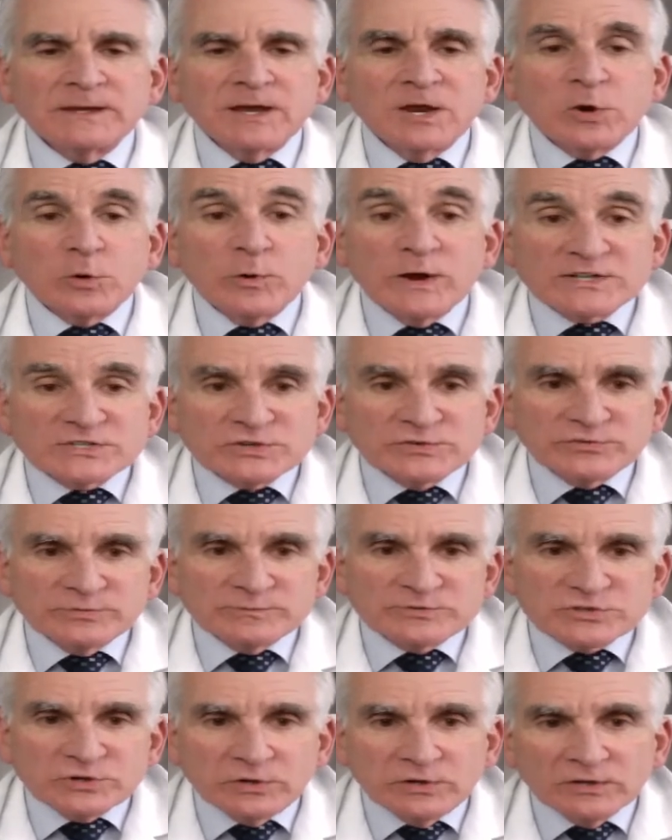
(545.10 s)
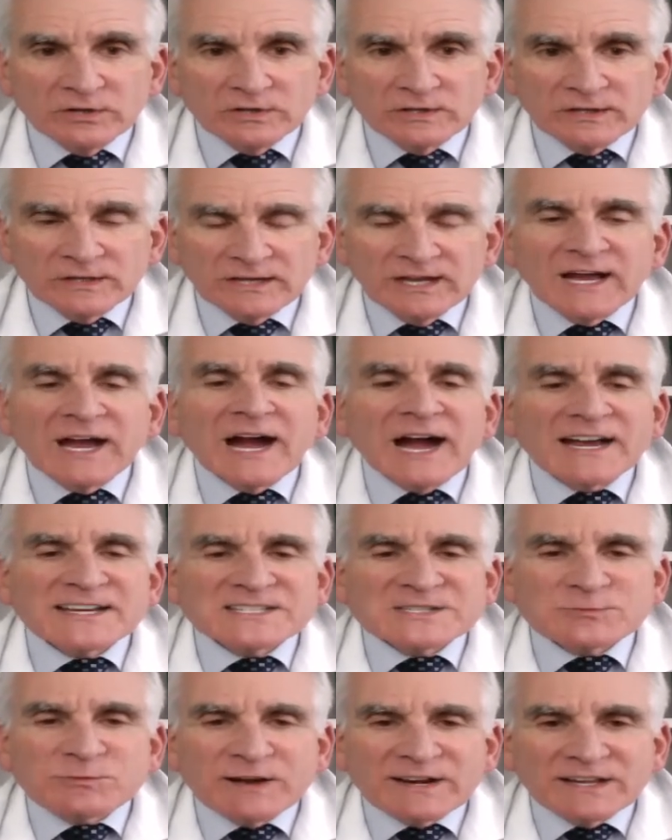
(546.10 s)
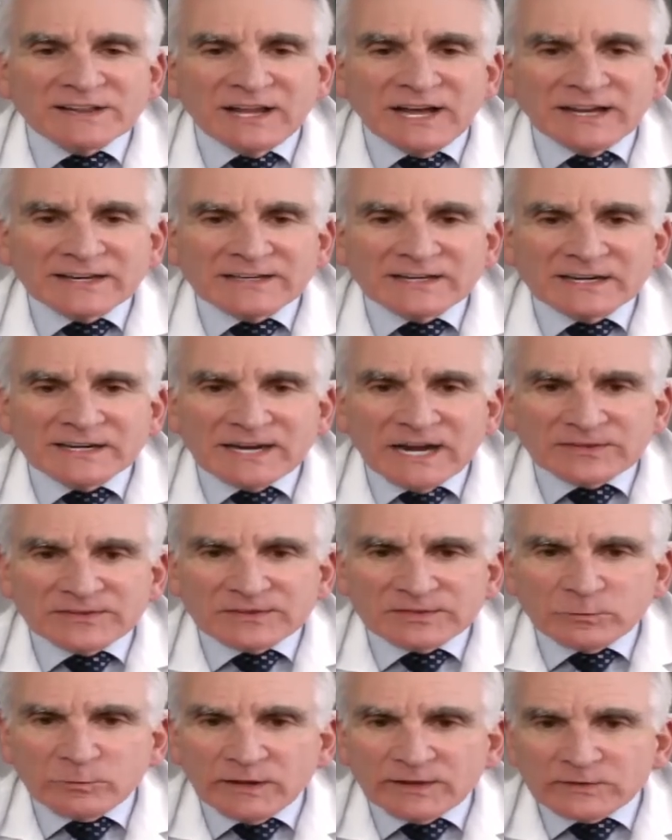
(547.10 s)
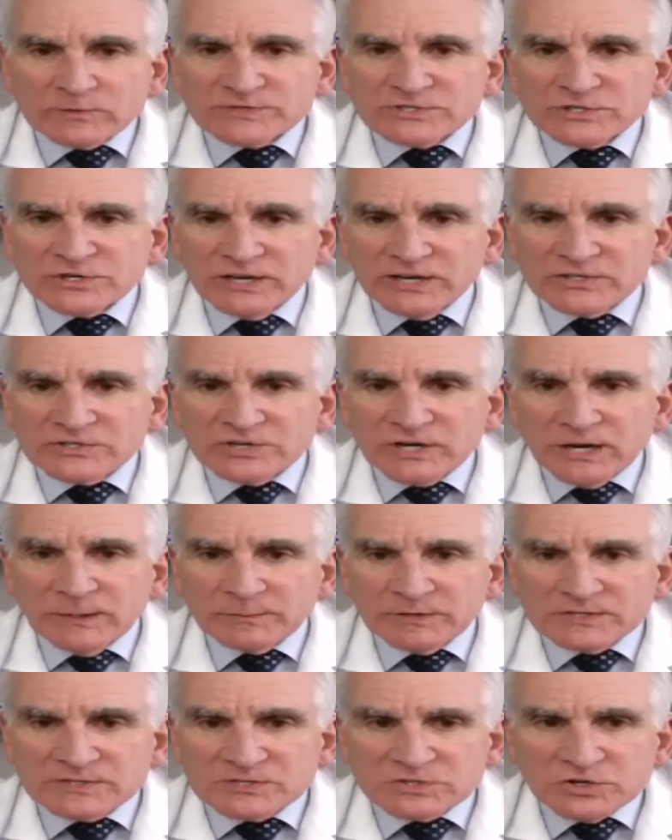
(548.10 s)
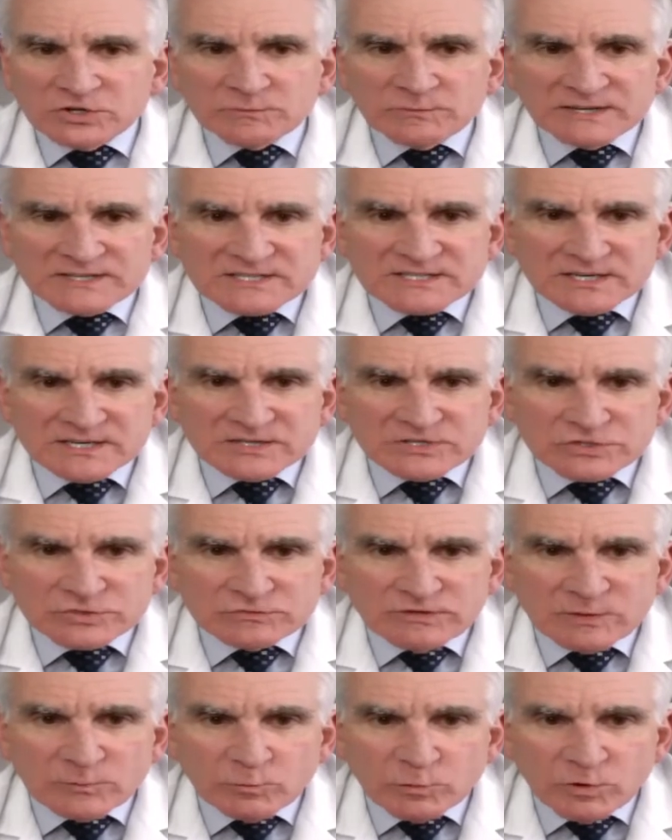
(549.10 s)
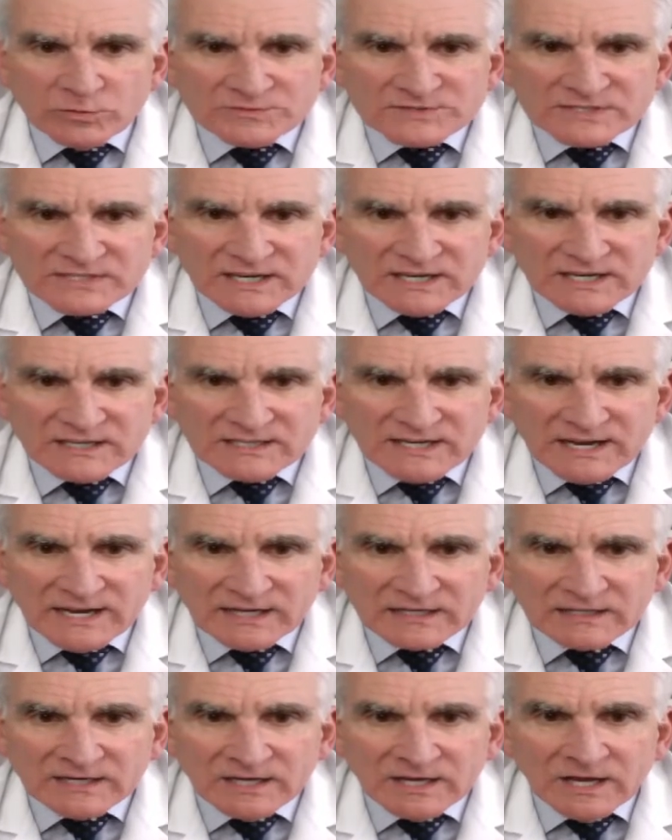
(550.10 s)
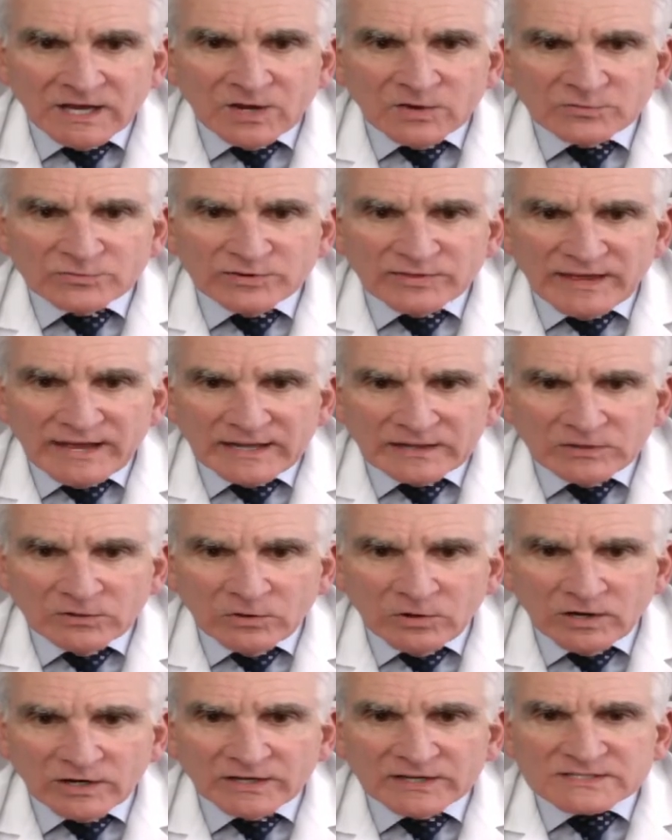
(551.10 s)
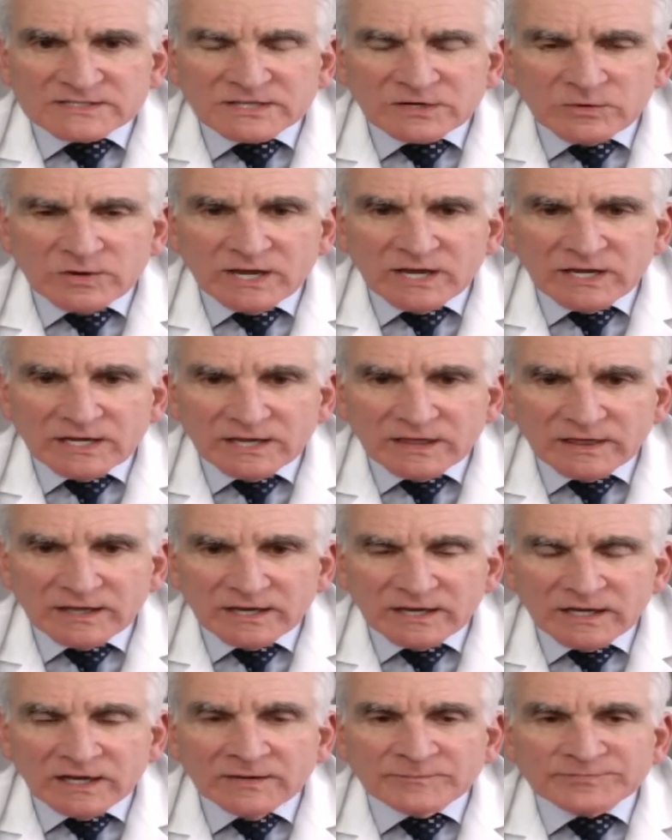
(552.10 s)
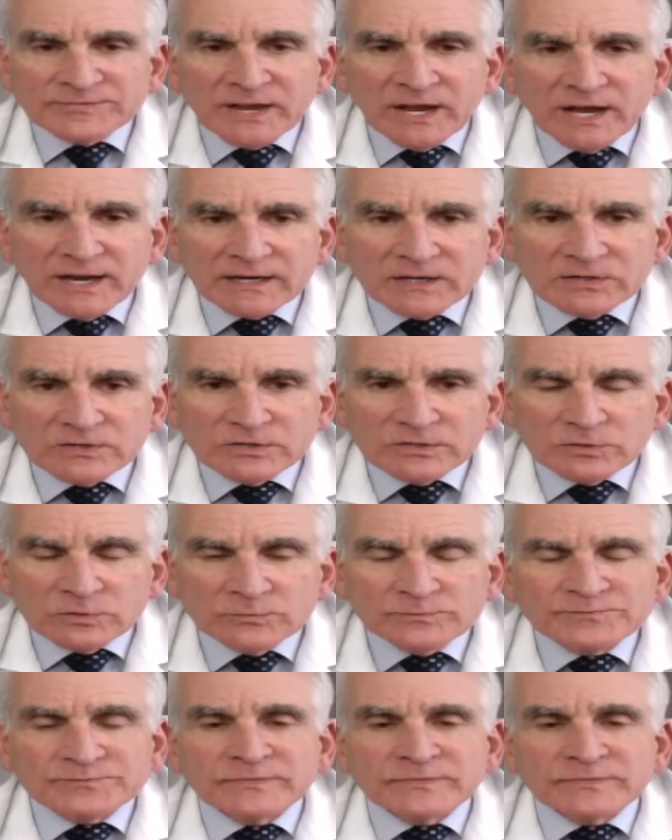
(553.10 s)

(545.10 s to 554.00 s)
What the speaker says: Question from Joel. I sweat a lot. Now that the weather is changing, I'm concerned my sunscreen won't stay intact for that long. Is there anything I can do?